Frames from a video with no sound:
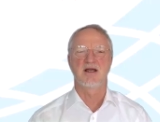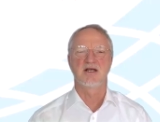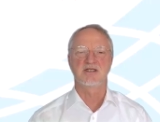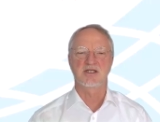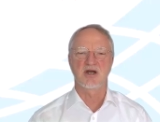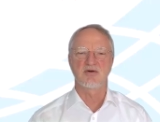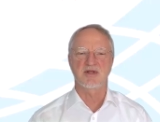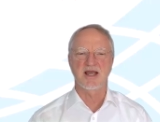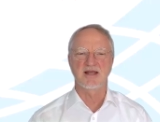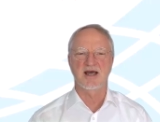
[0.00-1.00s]
So
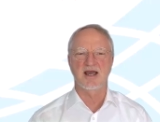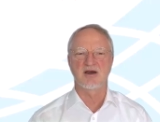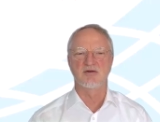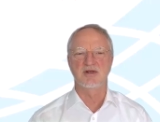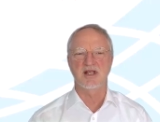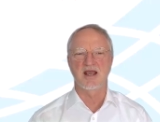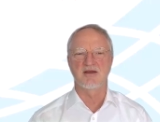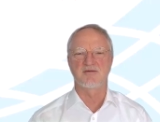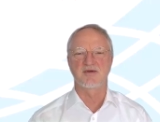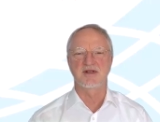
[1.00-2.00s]
then I only
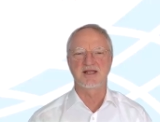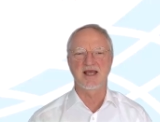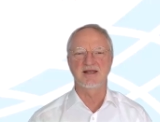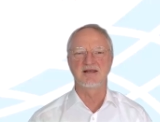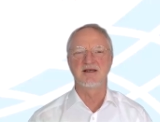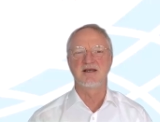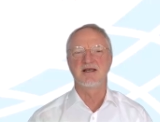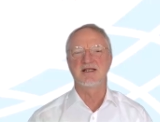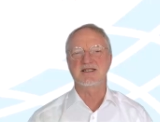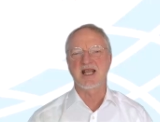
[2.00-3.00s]
have 10
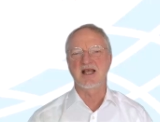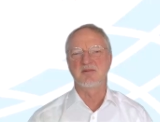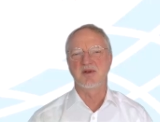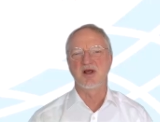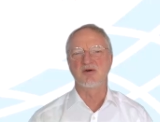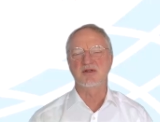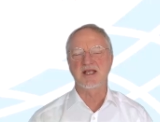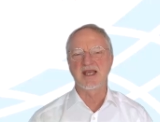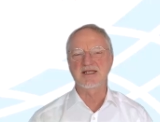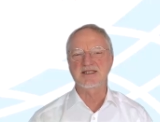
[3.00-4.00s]
scalable load
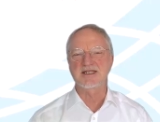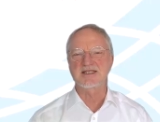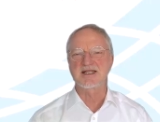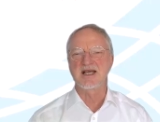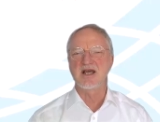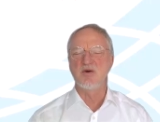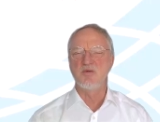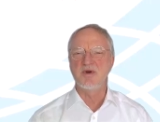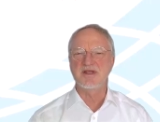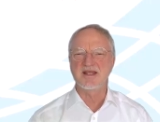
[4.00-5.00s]
cases
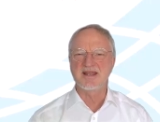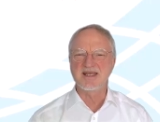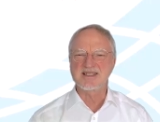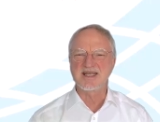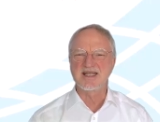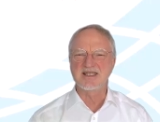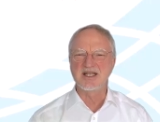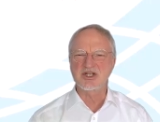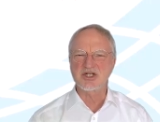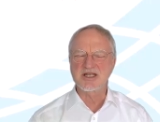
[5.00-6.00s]
with this
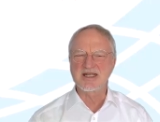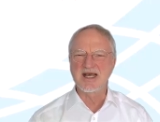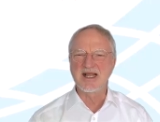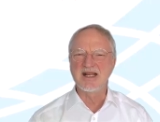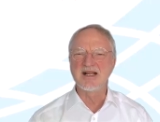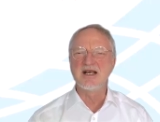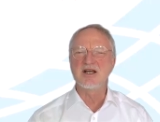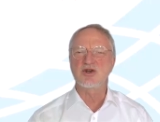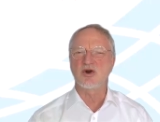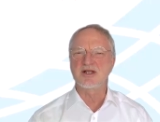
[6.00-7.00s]
additional
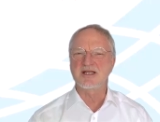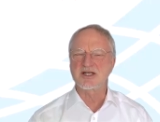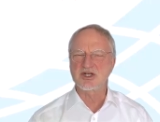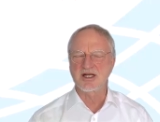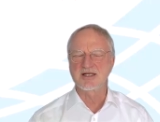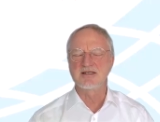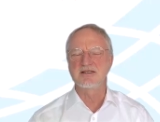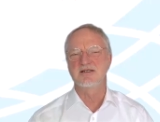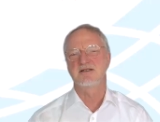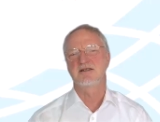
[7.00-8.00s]
condition
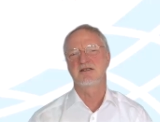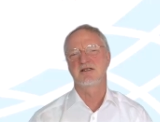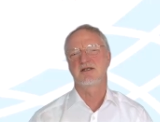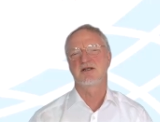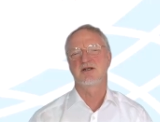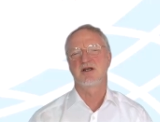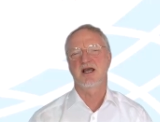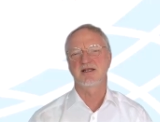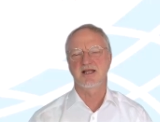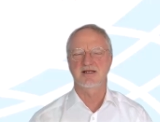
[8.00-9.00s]

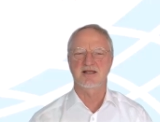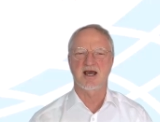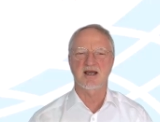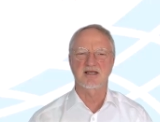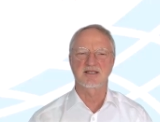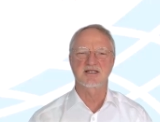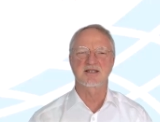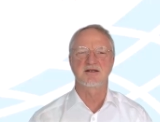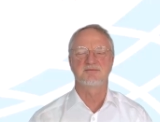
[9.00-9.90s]
and 10 targets.